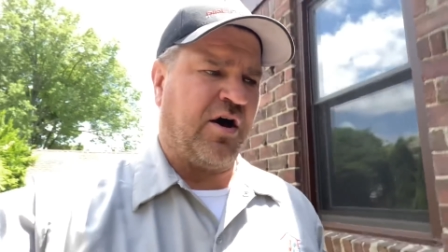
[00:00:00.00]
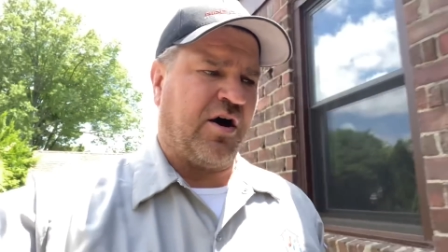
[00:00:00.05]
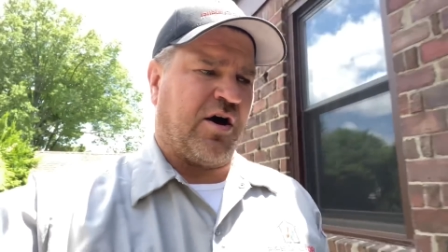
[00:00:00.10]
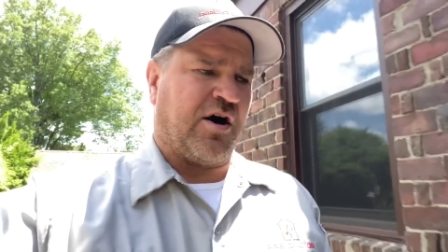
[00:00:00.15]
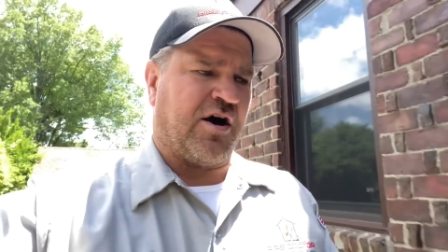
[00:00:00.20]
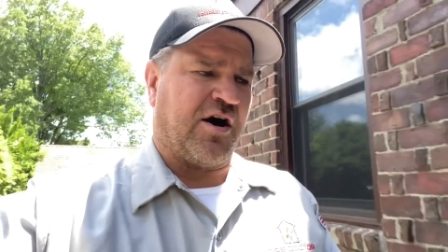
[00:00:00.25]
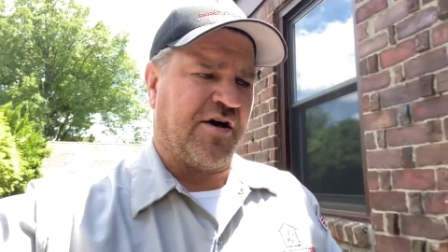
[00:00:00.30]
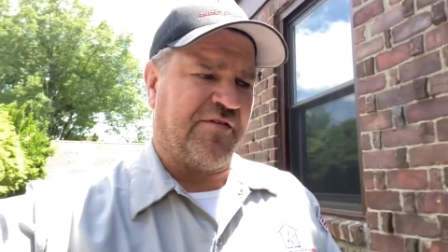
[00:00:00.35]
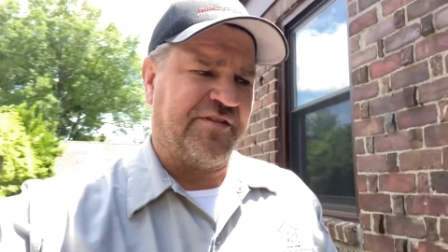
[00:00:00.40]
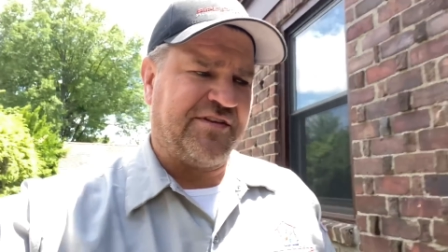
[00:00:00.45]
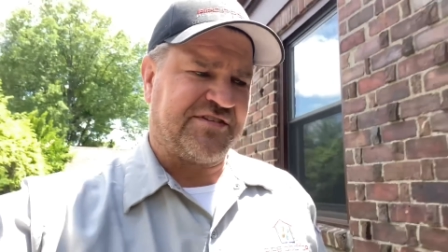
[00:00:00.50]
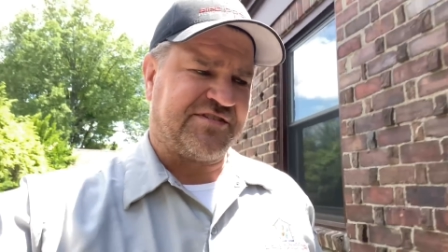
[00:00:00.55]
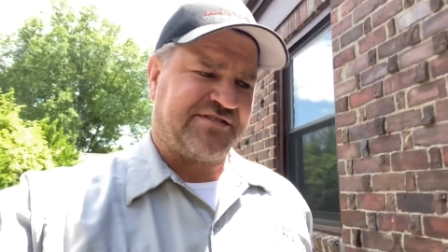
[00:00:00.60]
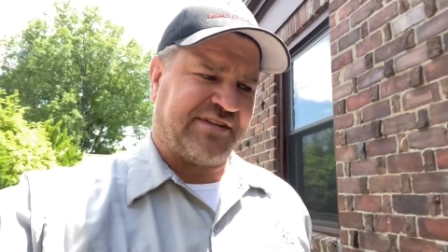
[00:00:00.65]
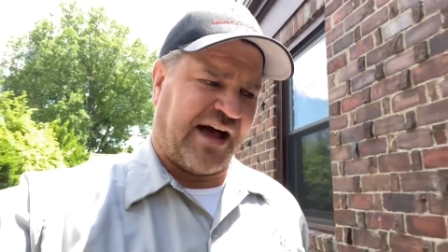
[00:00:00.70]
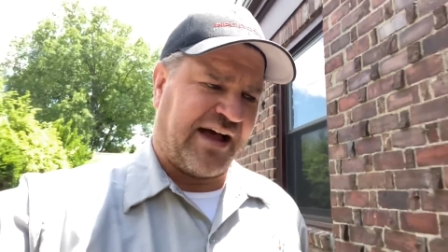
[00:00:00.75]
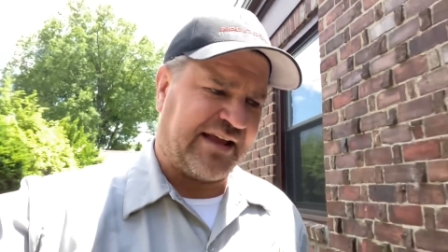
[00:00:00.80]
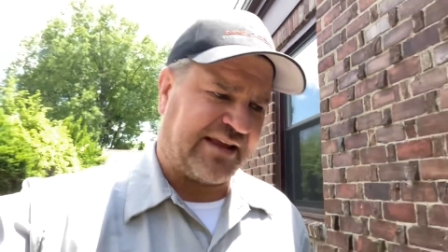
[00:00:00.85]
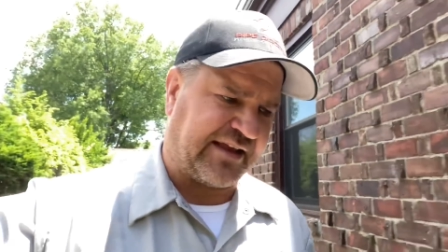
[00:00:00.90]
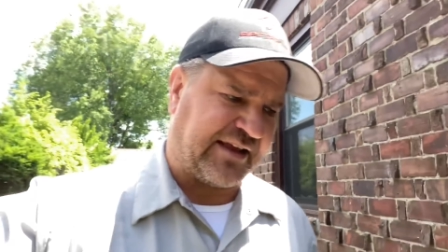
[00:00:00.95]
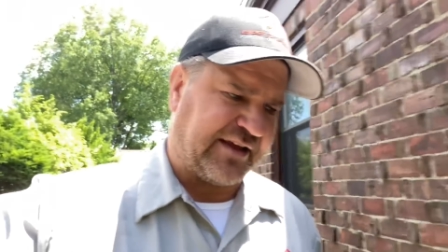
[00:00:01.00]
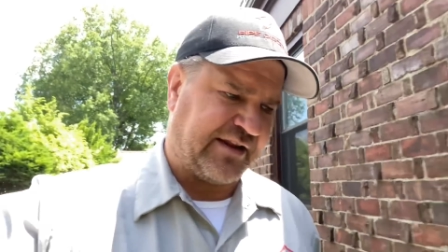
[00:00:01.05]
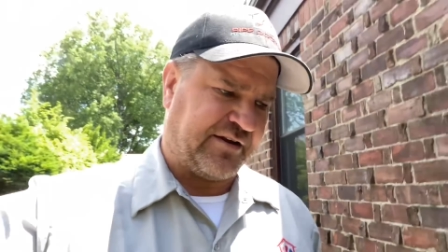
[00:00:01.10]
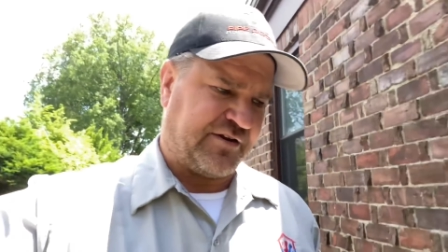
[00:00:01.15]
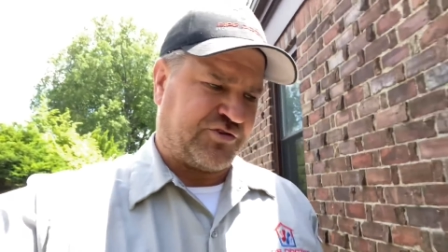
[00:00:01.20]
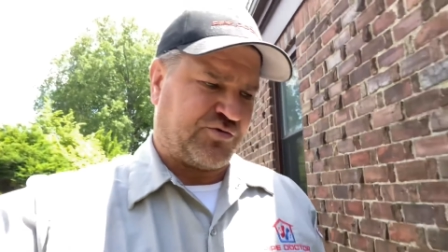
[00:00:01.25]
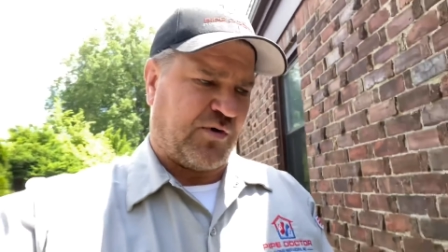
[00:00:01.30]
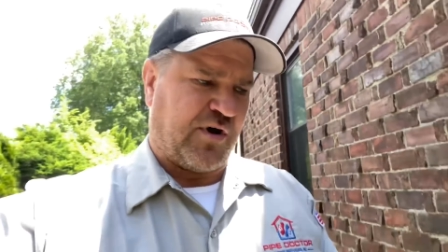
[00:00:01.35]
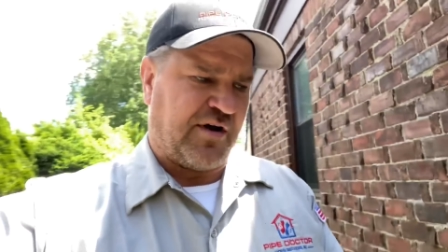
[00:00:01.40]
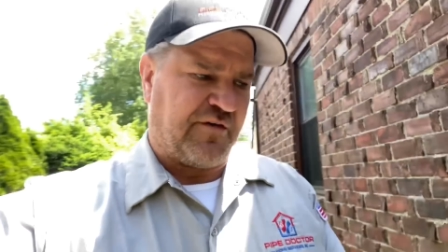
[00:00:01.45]
on this
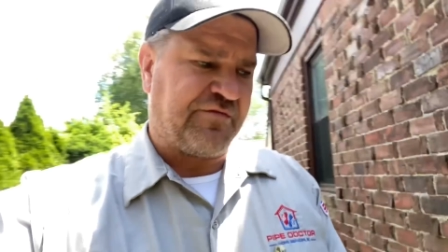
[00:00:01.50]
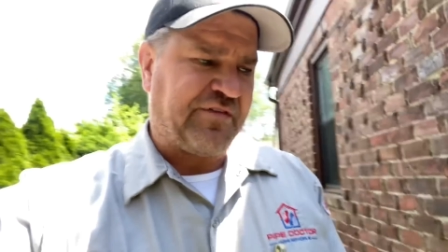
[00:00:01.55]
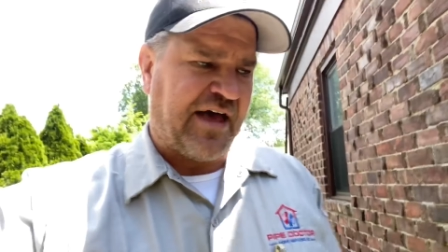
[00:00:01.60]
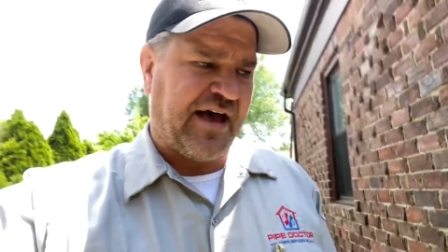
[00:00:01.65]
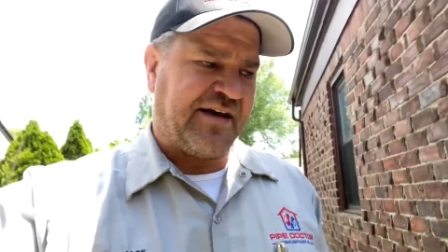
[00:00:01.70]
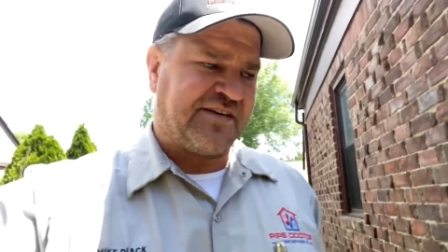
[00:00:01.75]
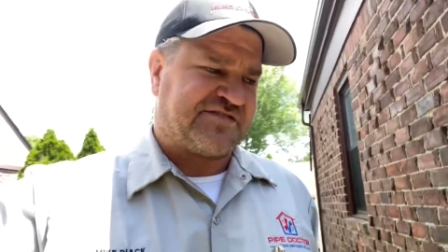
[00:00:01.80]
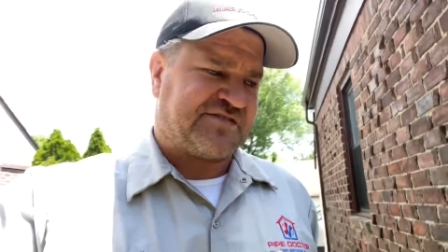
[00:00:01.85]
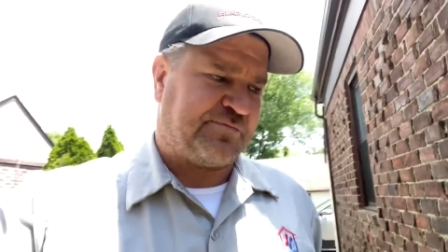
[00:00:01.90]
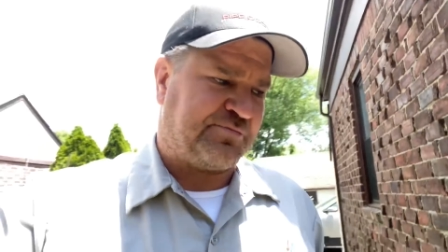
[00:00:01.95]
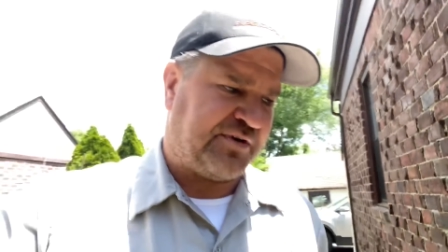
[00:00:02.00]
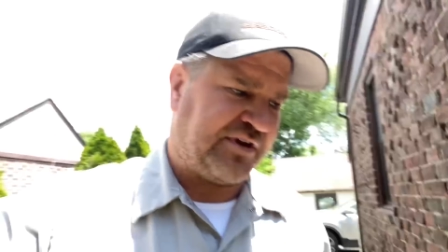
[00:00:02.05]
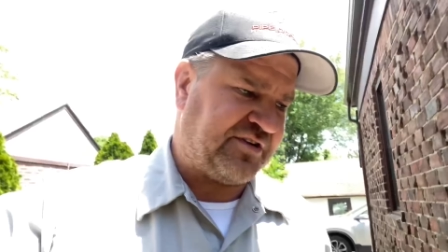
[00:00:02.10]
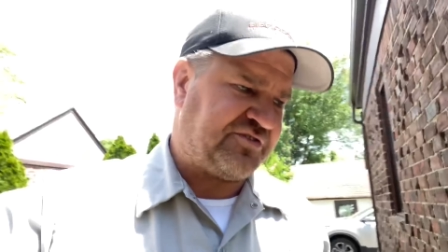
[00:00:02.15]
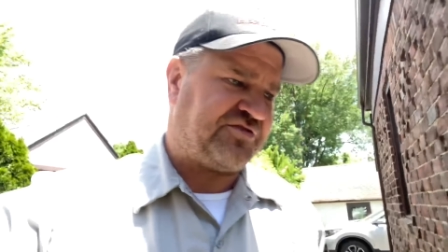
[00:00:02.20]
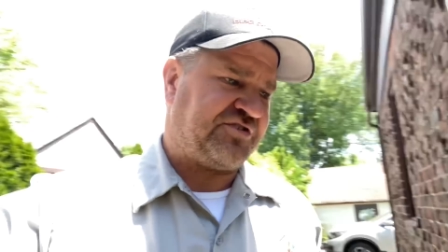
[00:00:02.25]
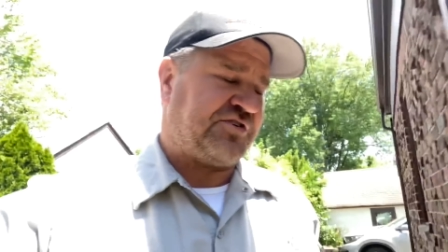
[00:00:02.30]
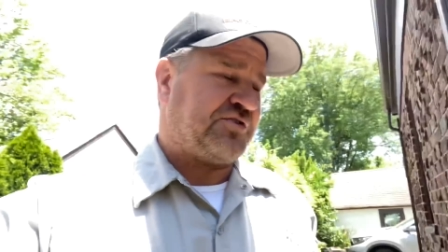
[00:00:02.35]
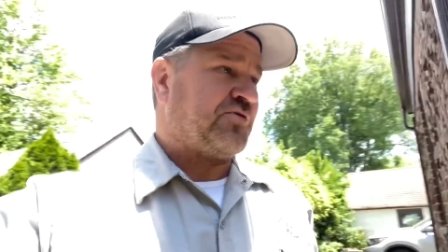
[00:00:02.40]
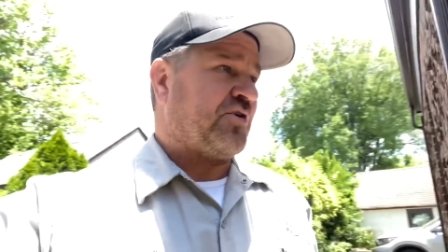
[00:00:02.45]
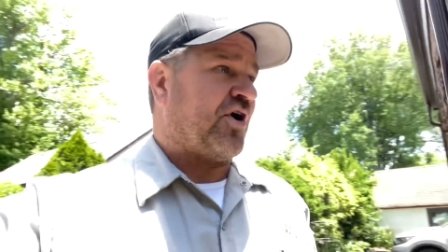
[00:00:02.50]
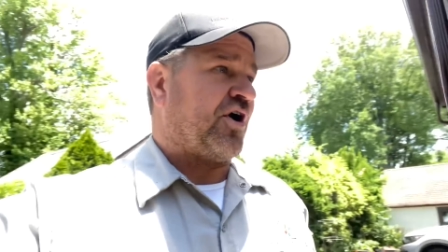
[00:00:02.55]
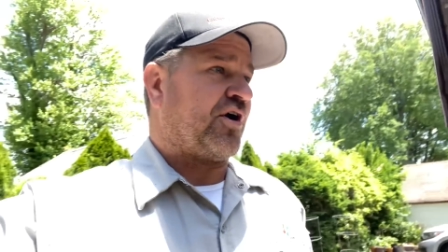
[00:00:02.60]
Daikin 12,000 BTU